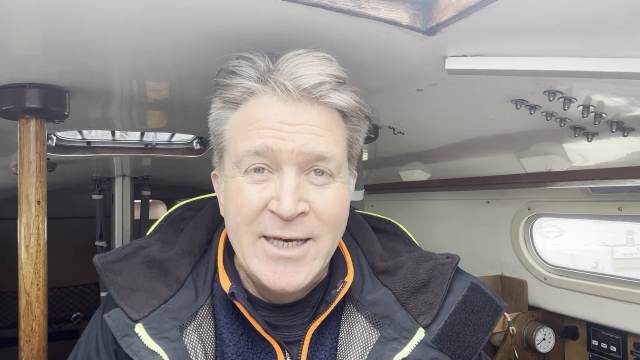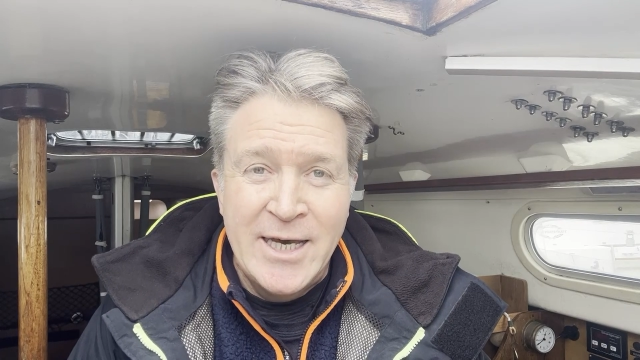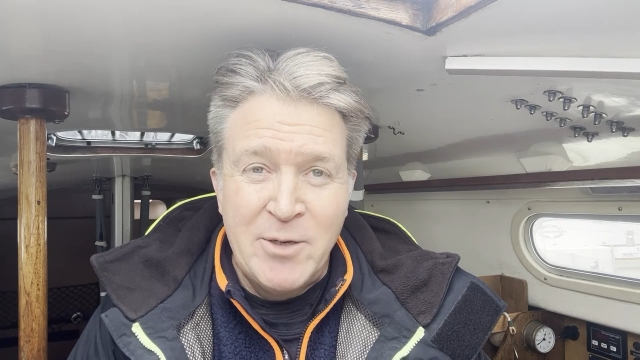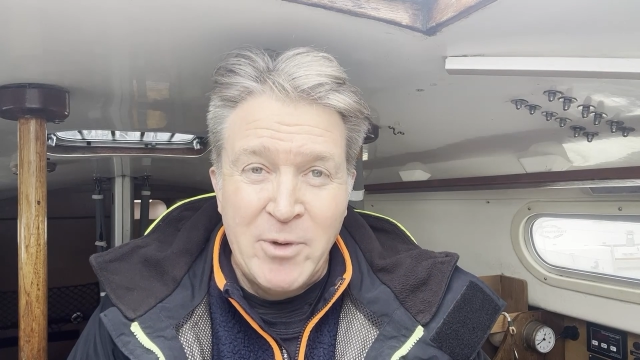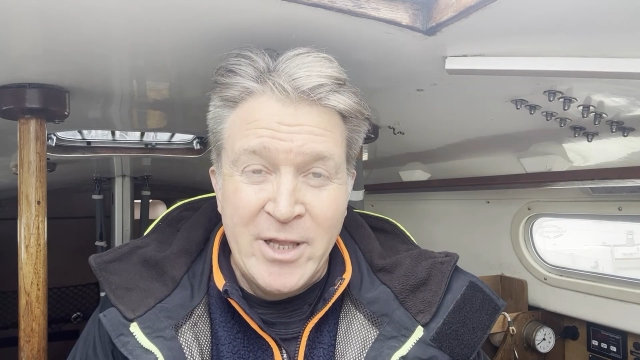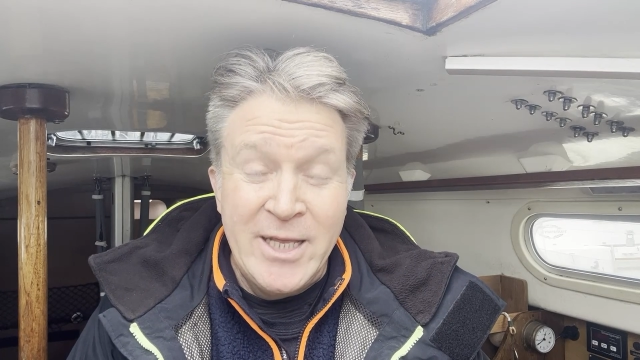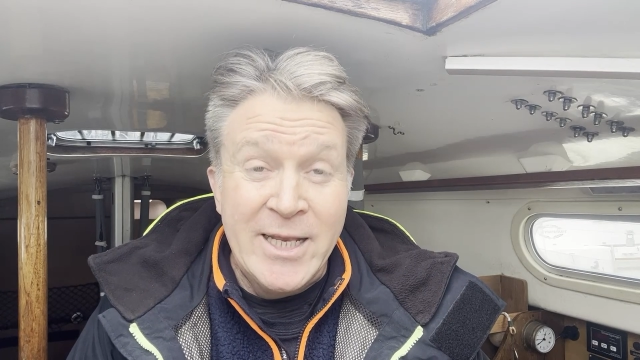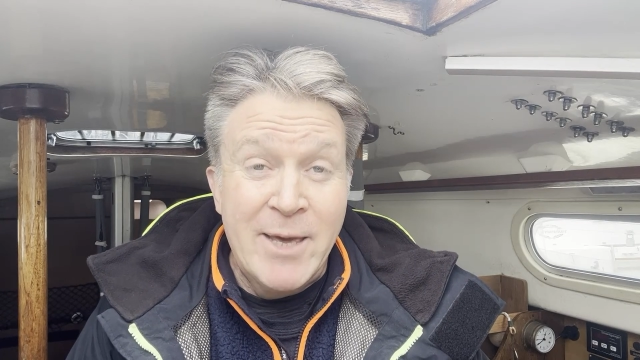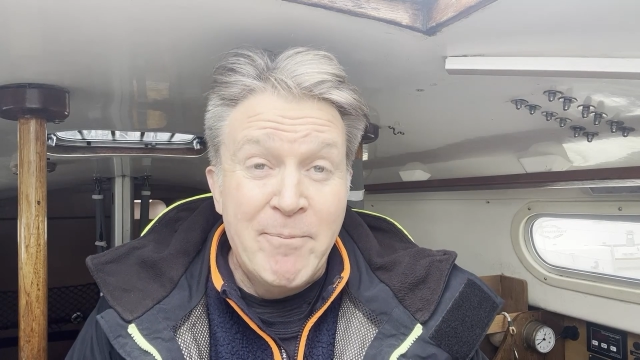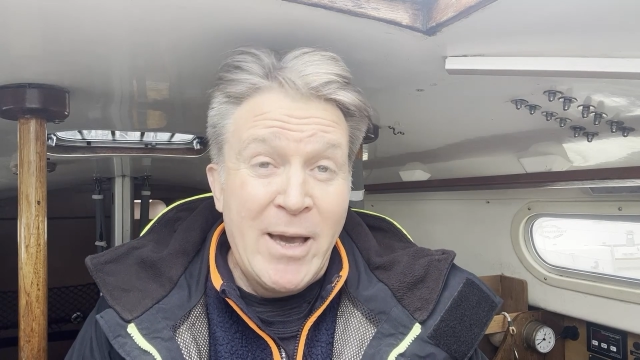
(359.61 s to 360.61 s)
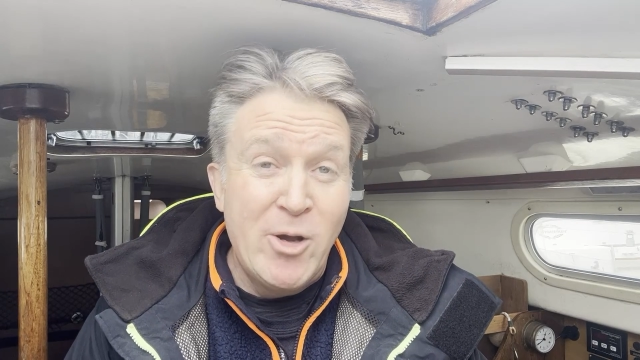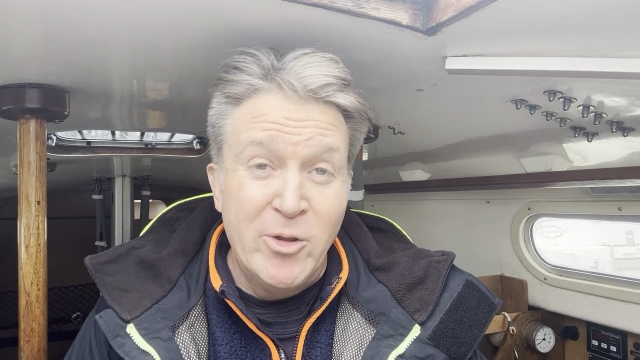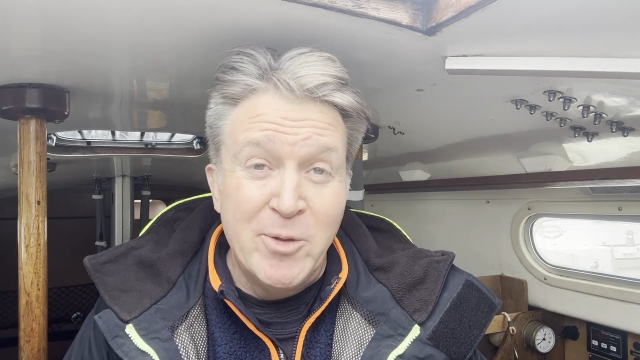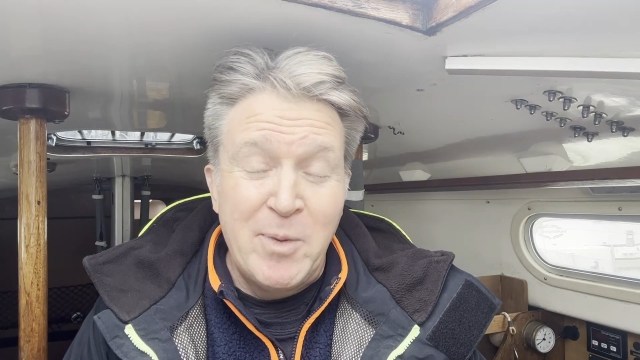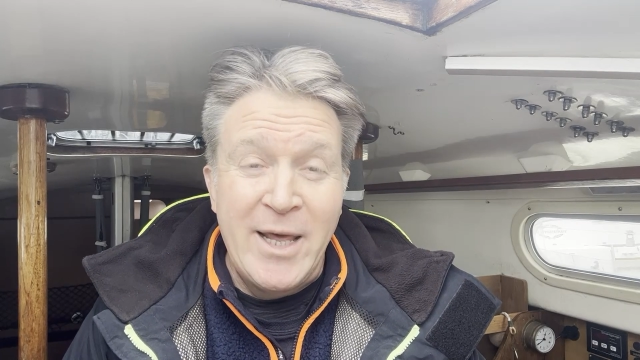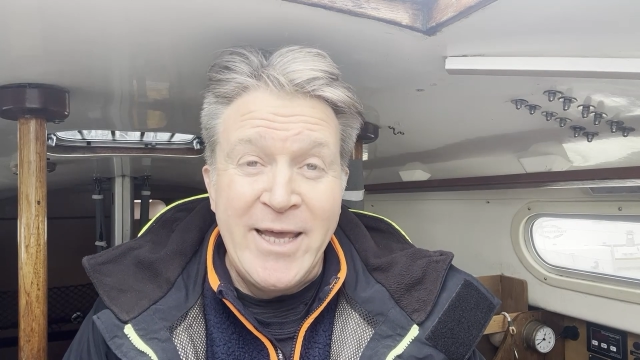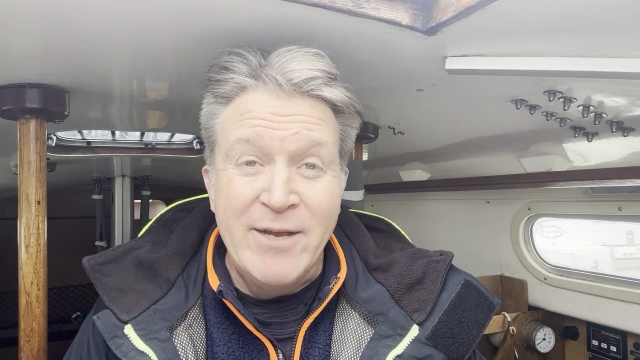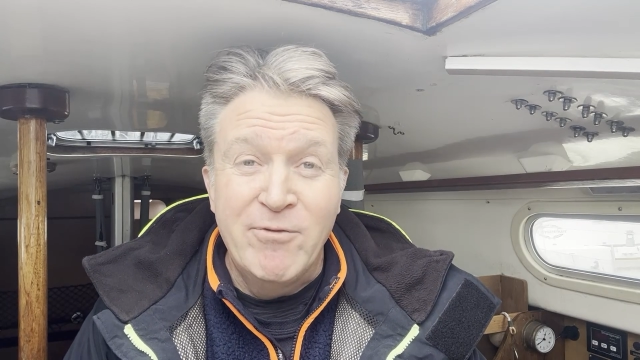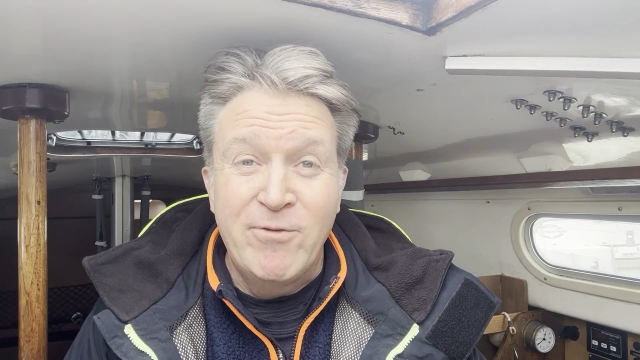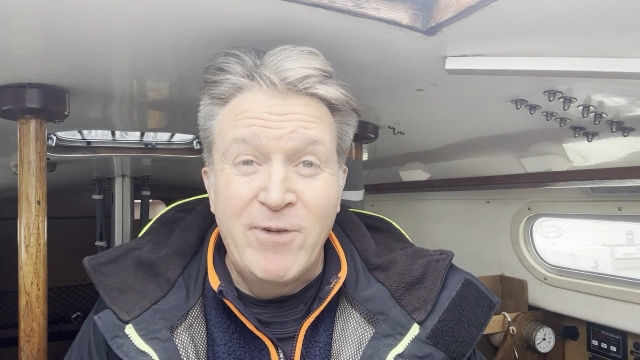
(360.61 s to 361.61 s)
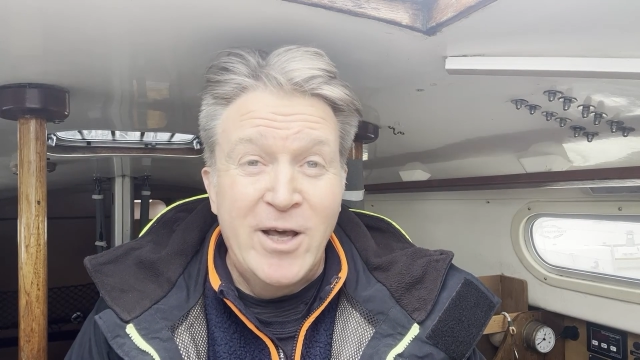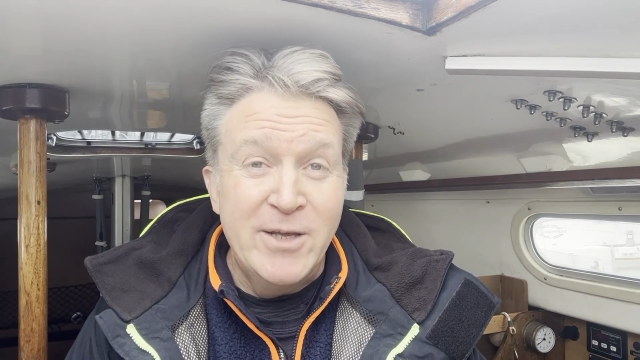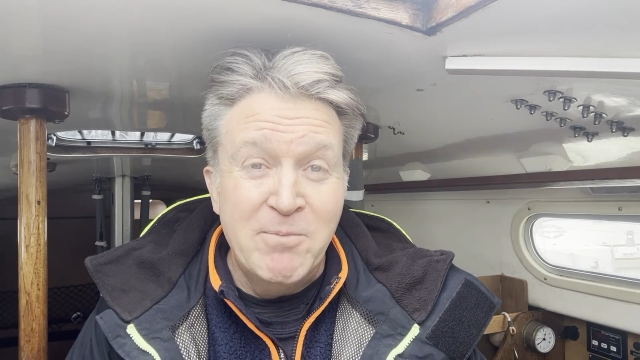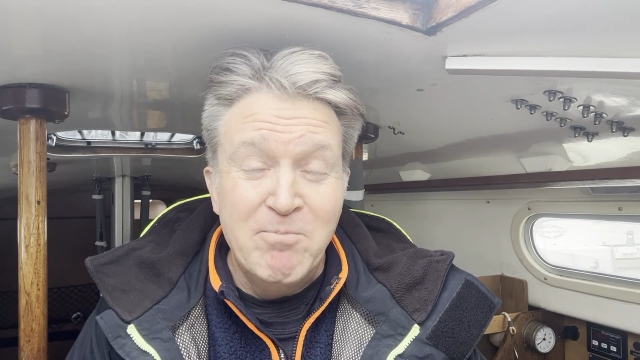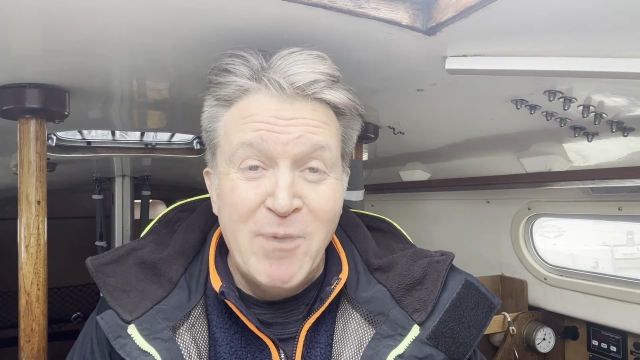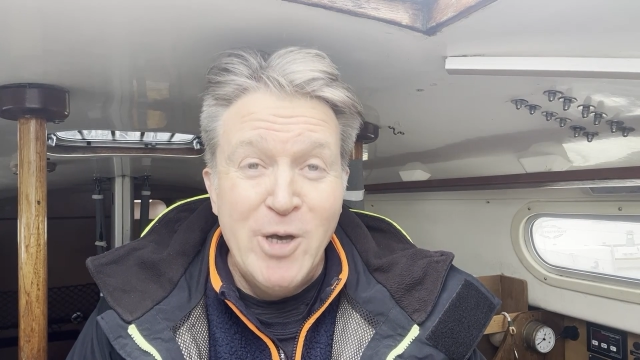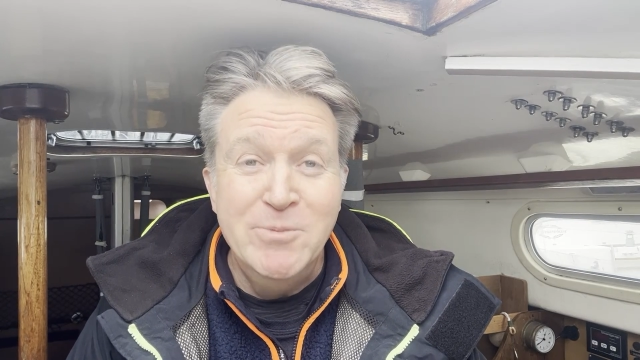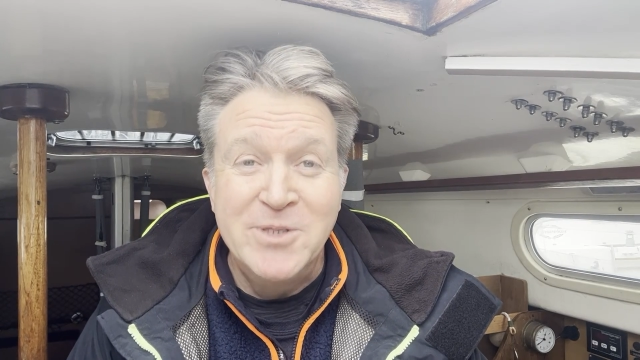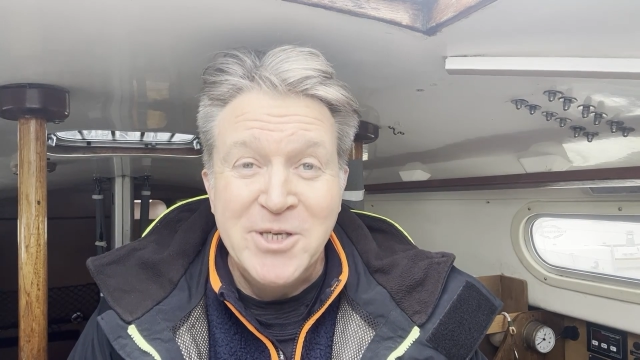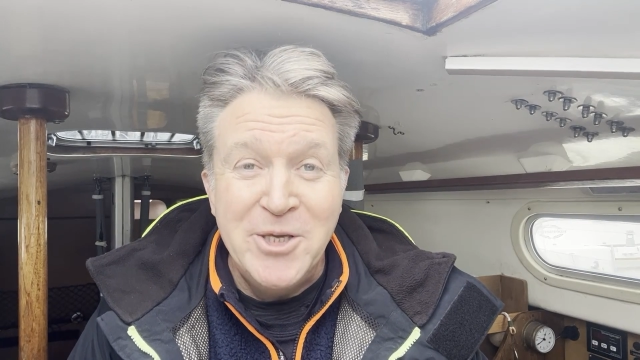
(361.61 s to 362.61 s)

and whether he'd get back on the plane and fly home to